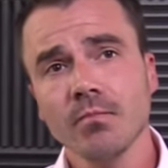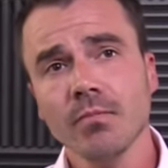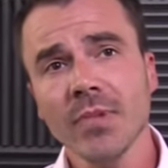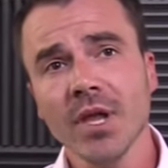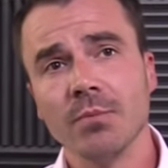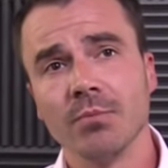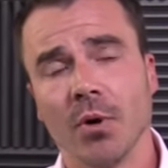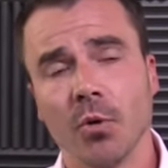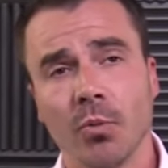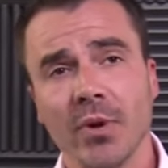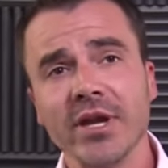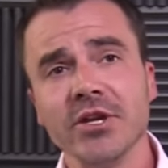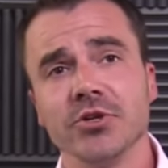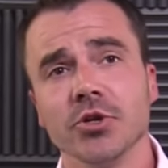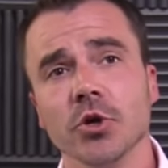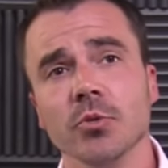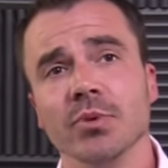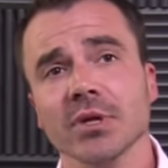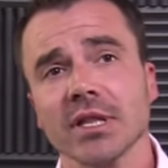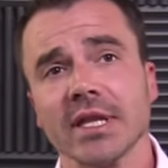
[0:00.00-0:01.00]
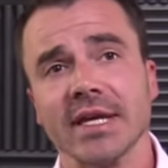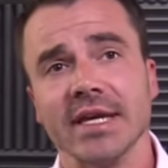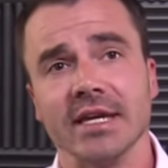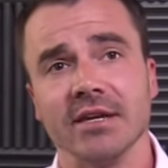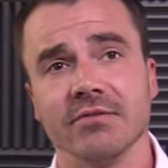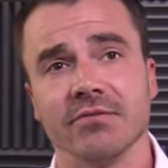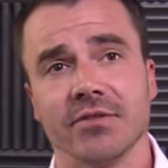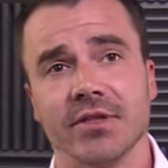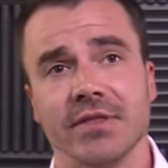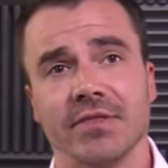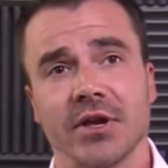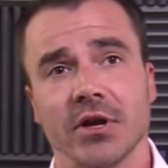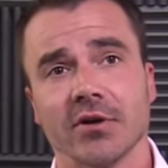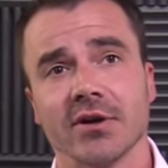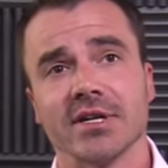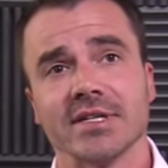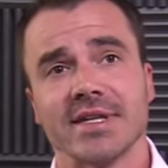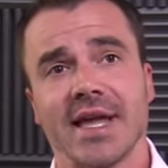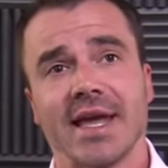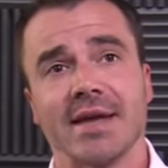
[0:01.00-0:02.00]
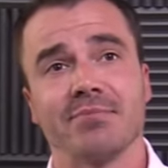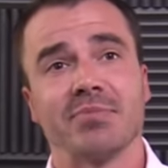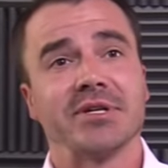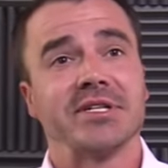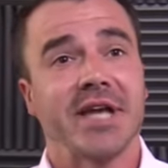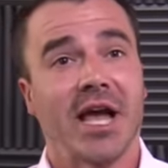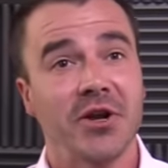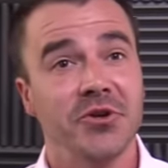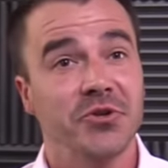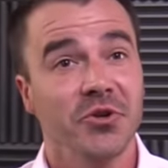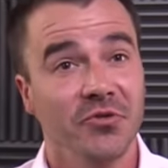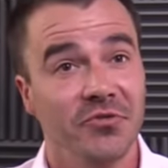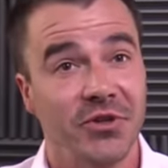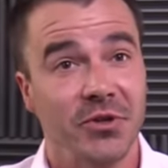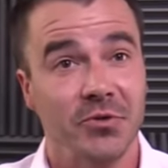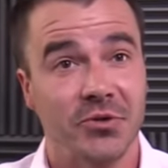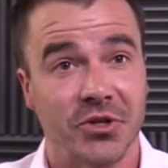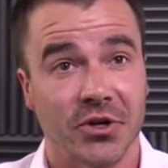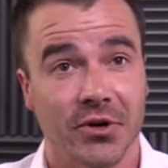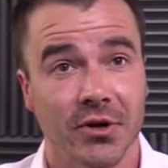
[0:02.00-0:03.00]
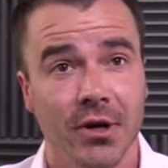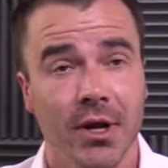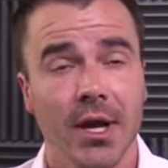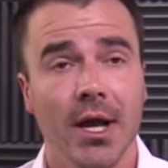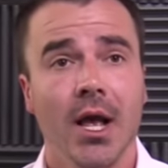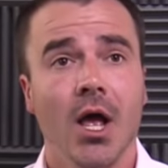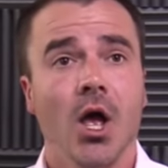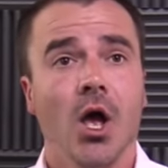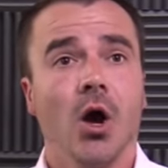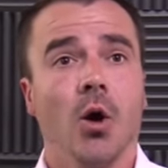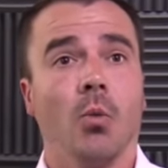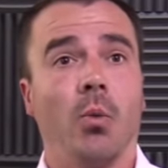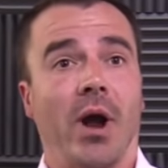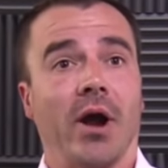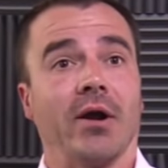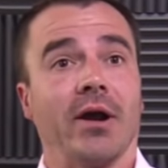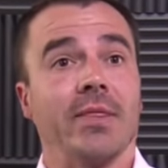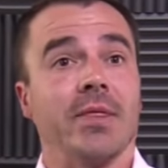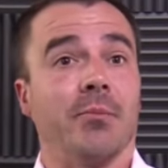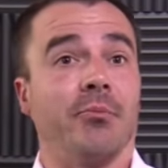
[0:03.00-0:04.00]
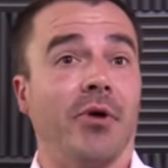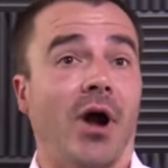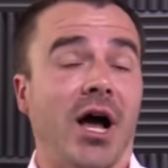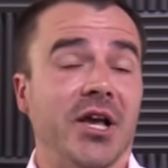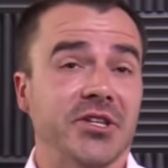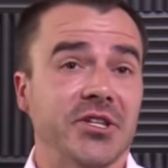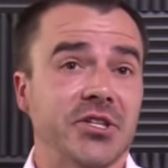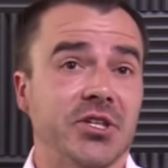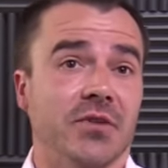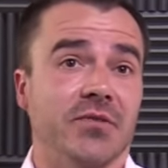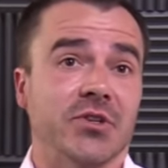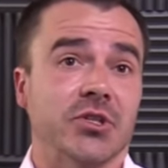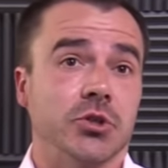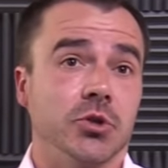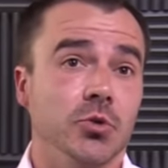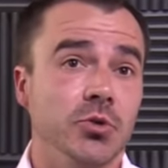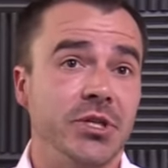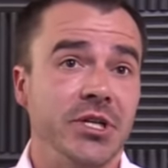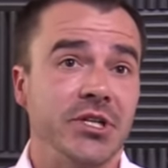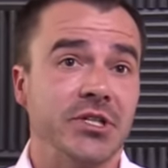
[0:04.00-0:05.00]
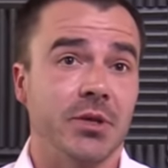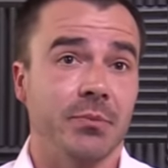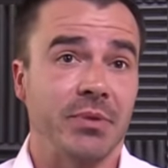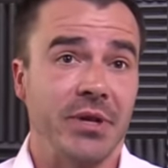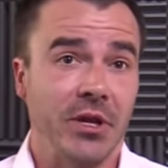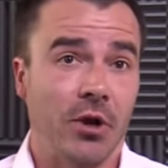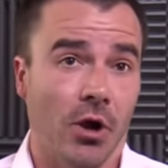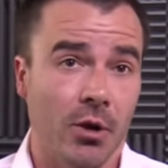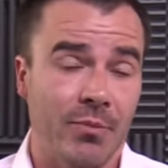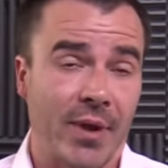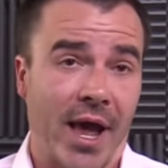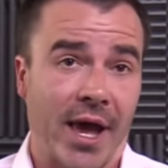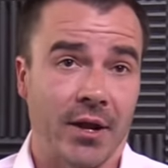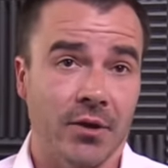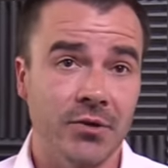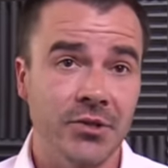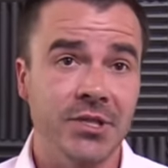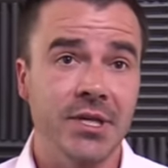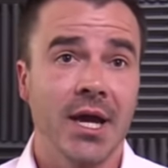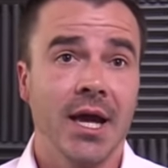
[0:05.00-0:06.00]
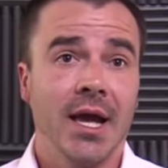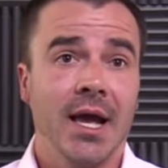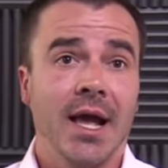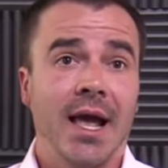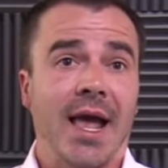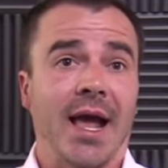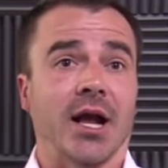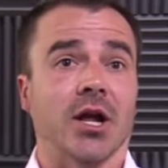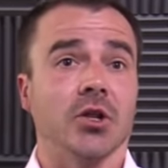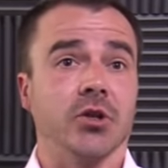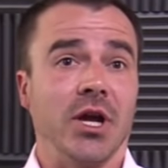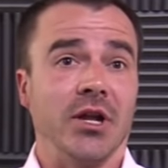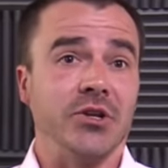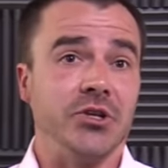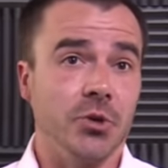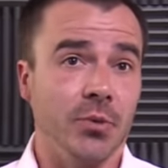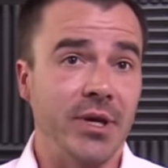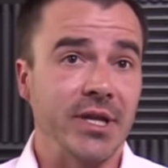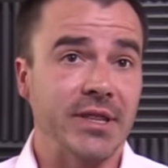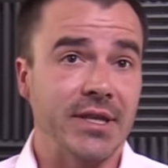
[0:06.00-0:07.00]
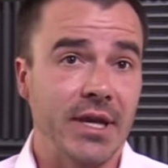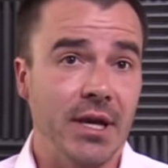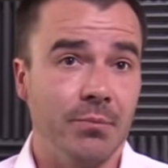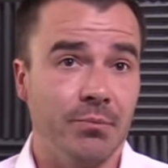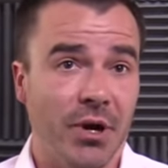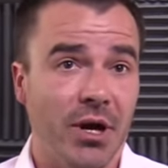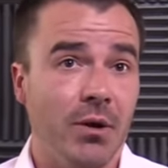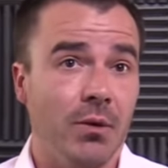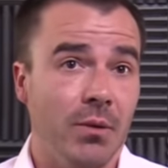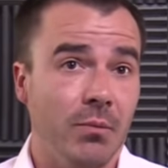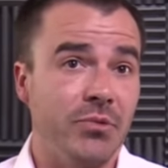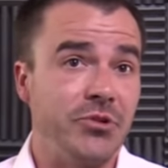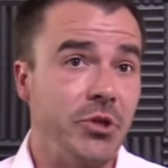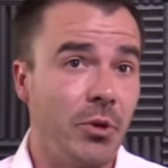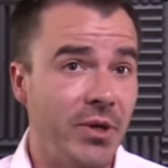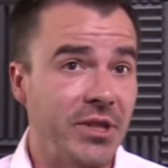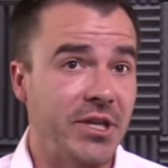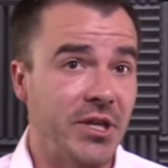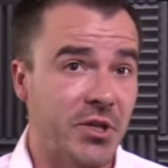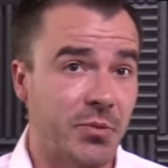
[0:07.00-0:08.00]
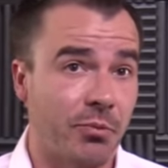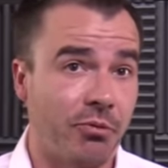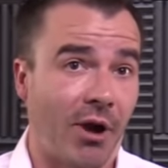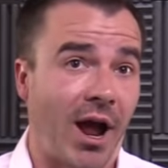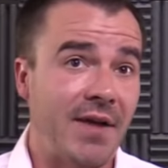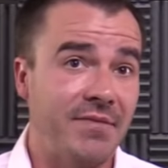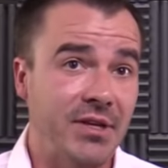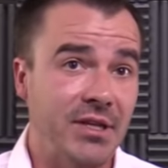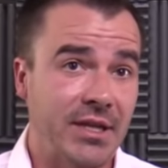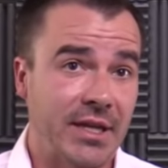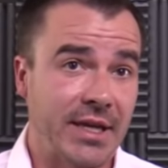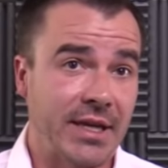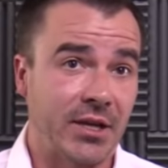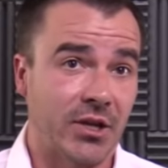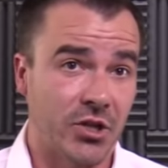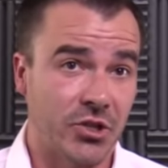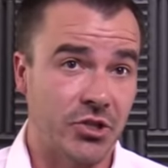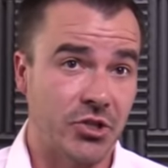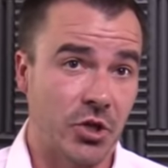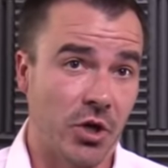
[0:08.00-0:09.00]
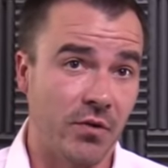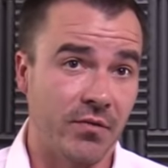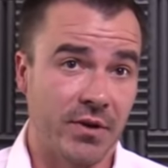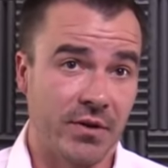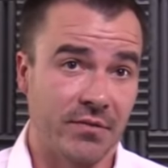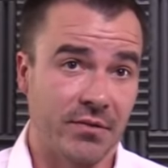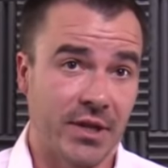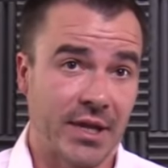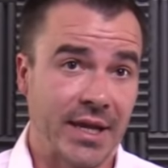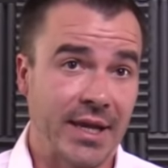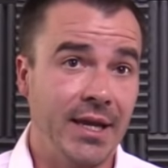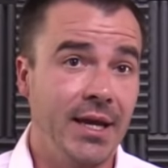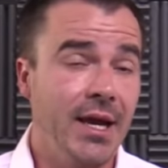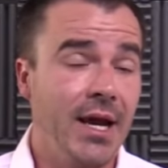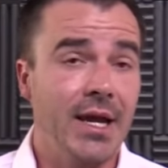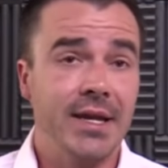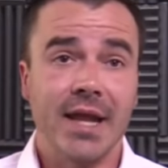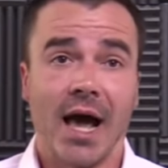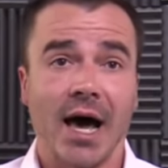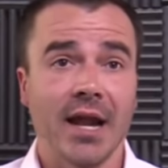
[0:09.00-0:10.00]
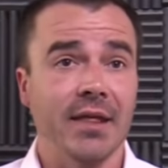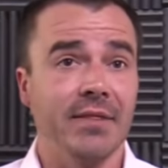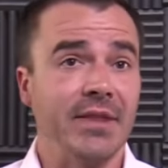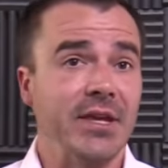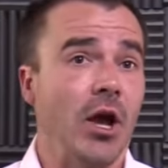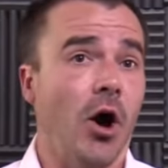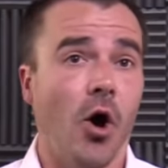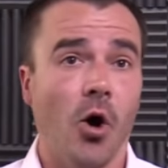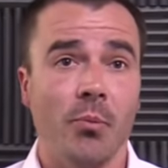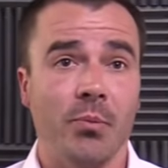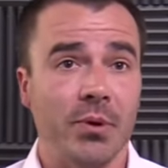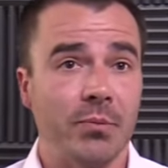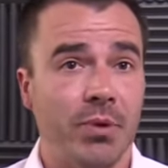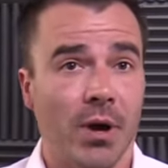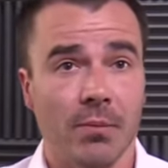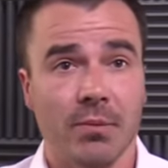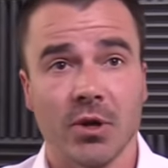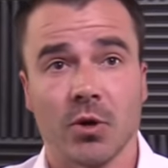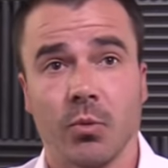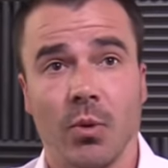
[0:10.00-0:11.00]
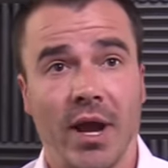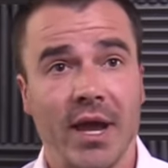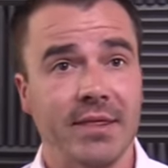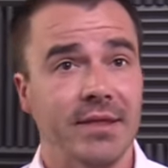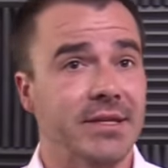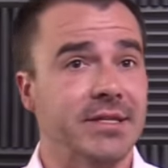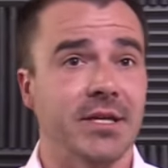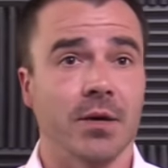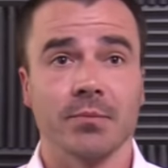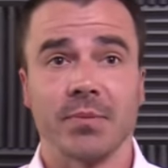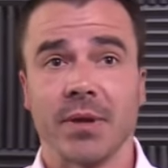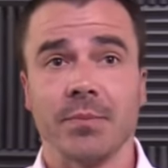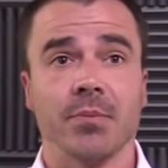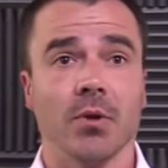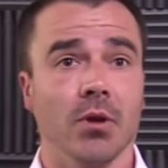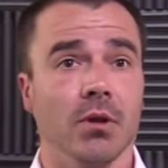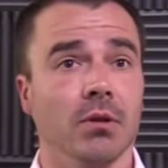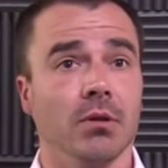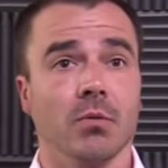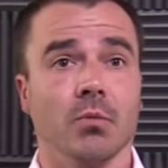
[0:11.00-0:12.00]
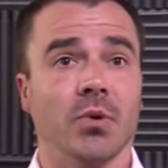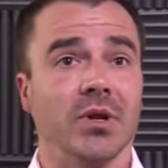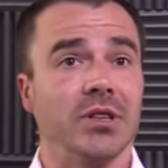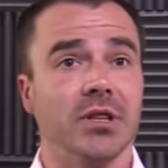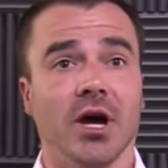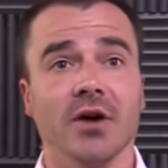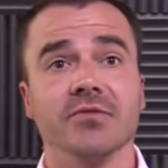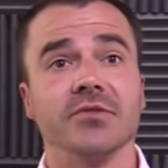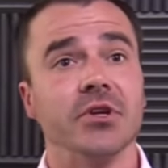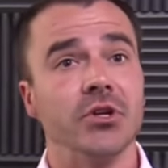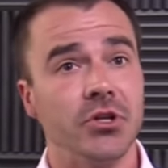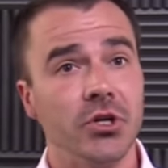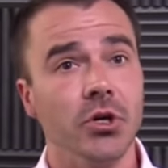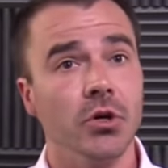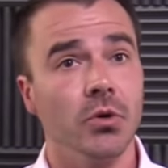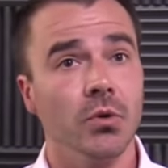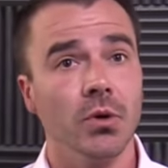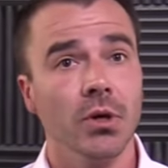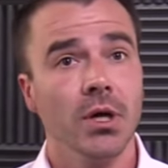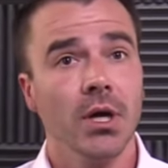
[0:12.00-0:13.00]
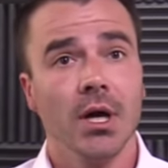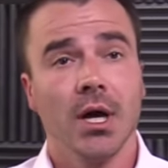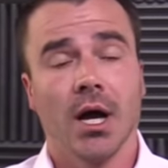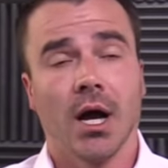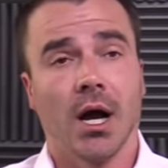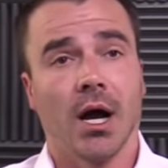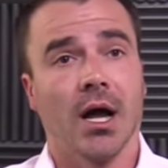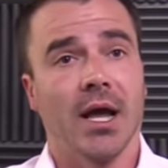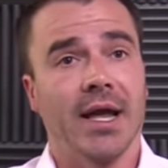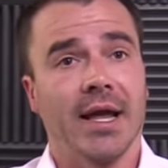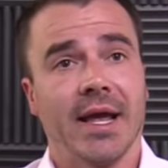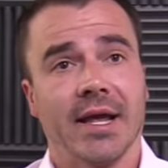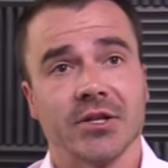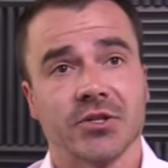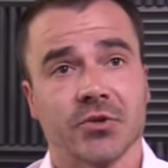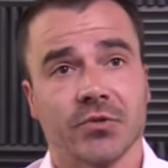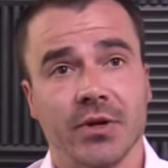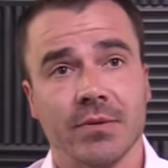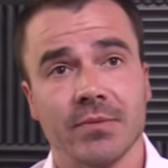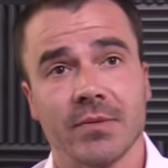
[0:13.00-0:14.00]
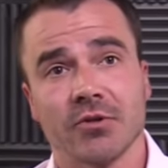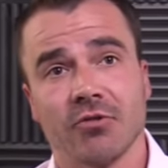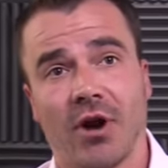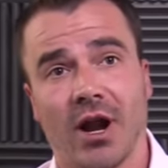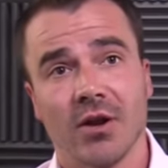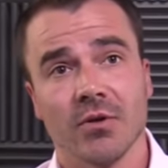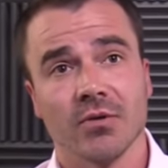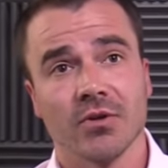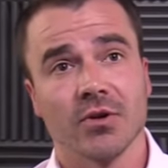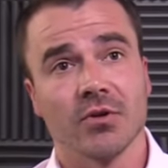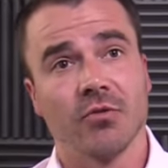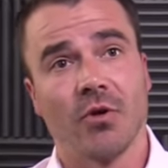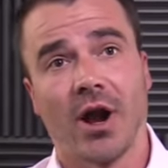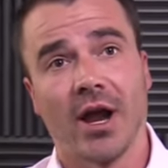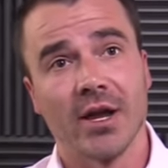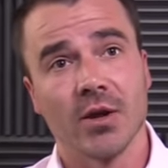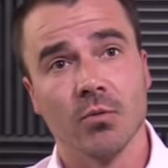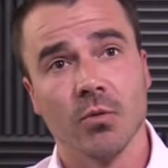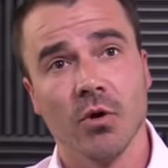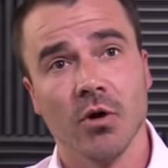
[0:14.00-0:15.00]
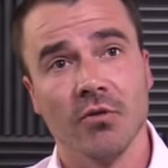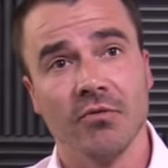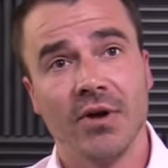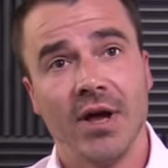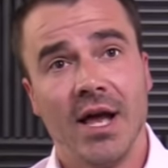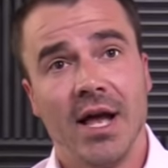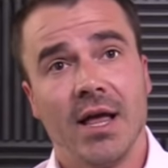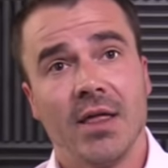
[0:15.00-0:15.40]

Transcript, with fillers: But we do believe that there is a potential future where, in the process of us losing some PR battles and, and doing, th- but doing things privately and conservatively, not in the open public way that some people would love to do uh, and, scream cry, crying wolf,